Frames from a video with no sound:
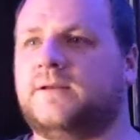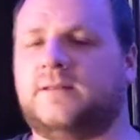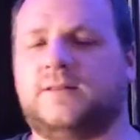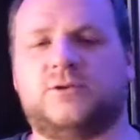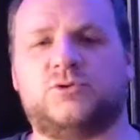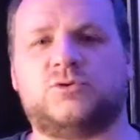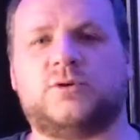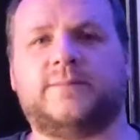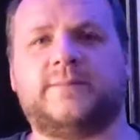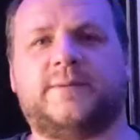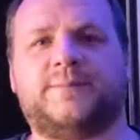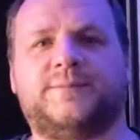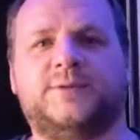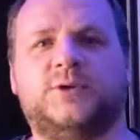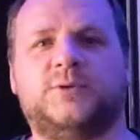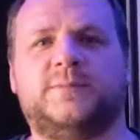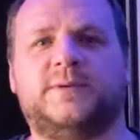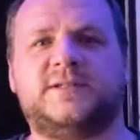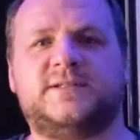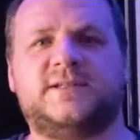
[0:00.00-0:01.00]
Gonna drum up
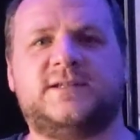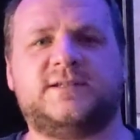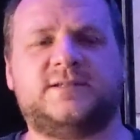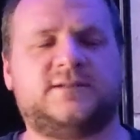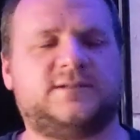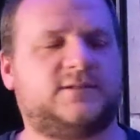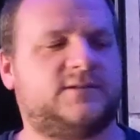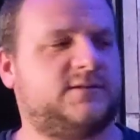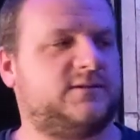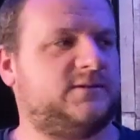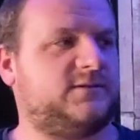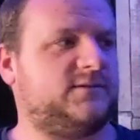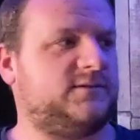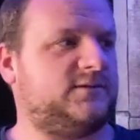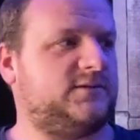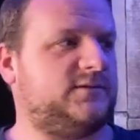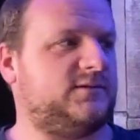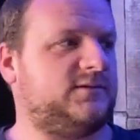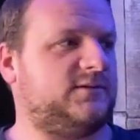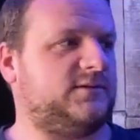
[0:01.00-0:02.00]
new business
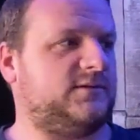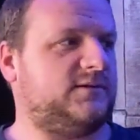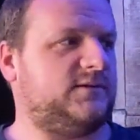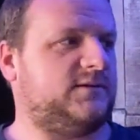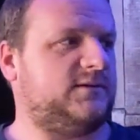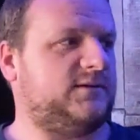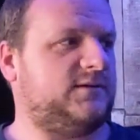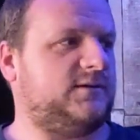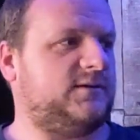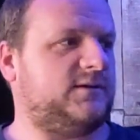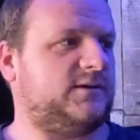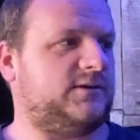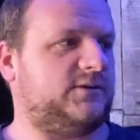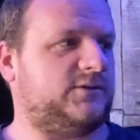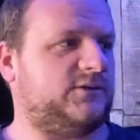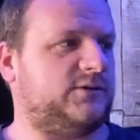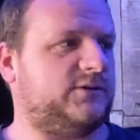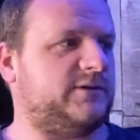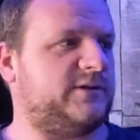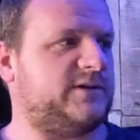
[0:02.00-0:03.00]

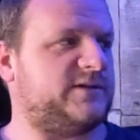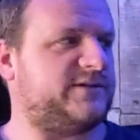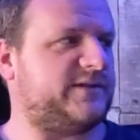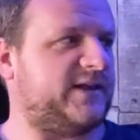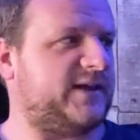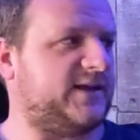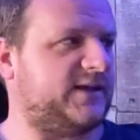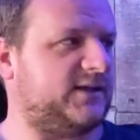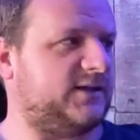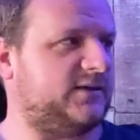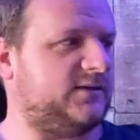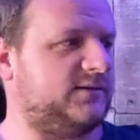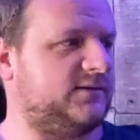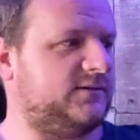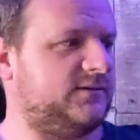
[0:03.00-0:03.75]
and do this thing.